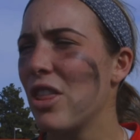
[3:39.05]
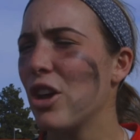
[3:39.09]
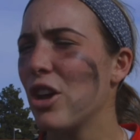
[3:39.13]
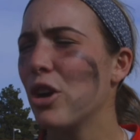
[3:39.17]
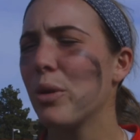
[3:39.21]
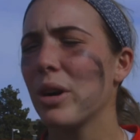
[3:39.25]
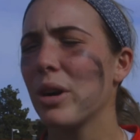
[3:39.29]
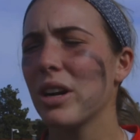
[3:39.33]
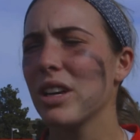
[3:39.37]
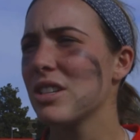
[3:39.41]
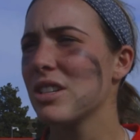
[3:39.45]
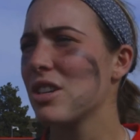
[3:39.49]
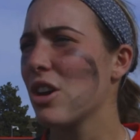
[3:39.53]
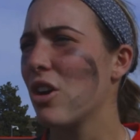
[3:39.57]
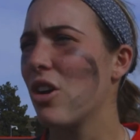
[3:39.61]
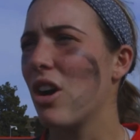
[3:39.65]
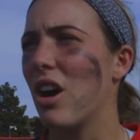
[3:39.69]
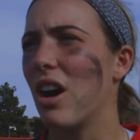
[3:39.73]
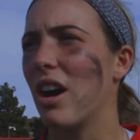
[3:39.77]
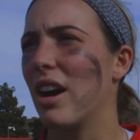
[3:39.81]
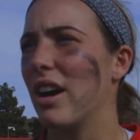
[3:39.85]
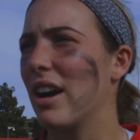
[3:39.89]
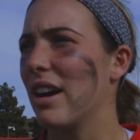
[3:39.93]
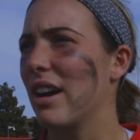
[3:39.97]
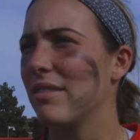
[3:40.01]
They're working so
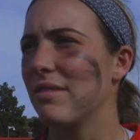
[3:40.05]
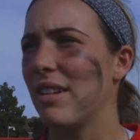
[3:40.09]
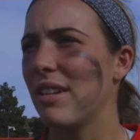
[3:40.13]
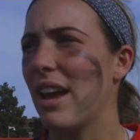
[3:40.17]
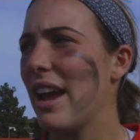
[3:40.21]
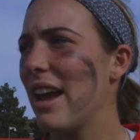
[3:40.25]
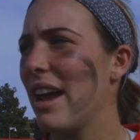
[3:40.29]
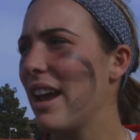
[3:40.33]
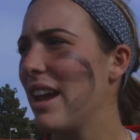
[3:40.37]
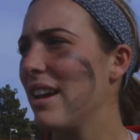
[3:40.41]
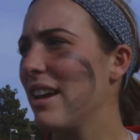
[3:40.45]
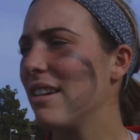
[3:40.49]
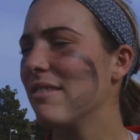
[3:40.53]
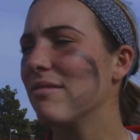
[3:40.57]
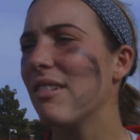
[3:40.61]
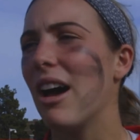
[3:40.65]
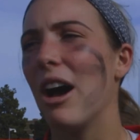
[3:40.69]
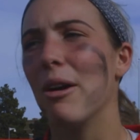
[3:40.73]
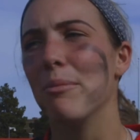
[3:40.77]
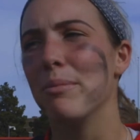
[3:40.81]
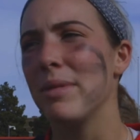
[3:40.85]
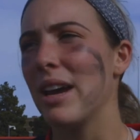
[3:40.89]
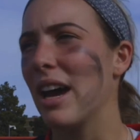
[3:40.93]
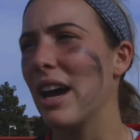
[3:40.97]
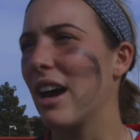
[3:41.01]
hard. They
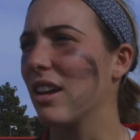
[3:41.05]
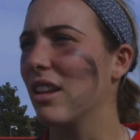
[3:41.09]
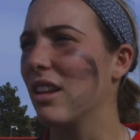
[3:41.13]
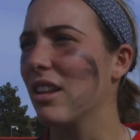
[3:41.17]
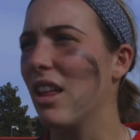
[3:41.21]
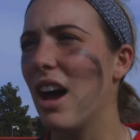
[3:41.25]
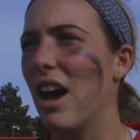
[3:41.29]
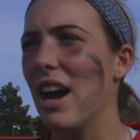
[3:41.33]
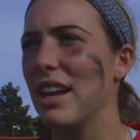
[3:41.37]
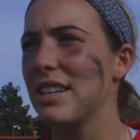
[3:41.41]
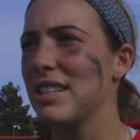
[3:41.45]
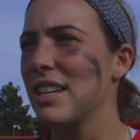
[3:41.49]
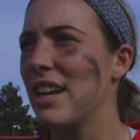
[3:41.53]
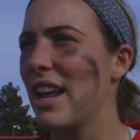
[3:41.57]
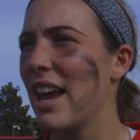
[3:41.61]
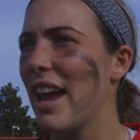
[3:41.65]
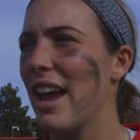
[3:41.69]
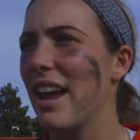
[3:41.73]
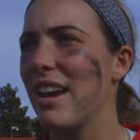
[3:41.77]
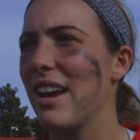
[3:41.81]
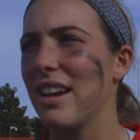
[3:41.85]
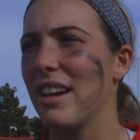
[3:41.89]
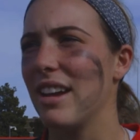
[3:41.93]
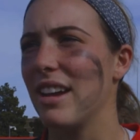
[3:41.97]
helped me out a lot today,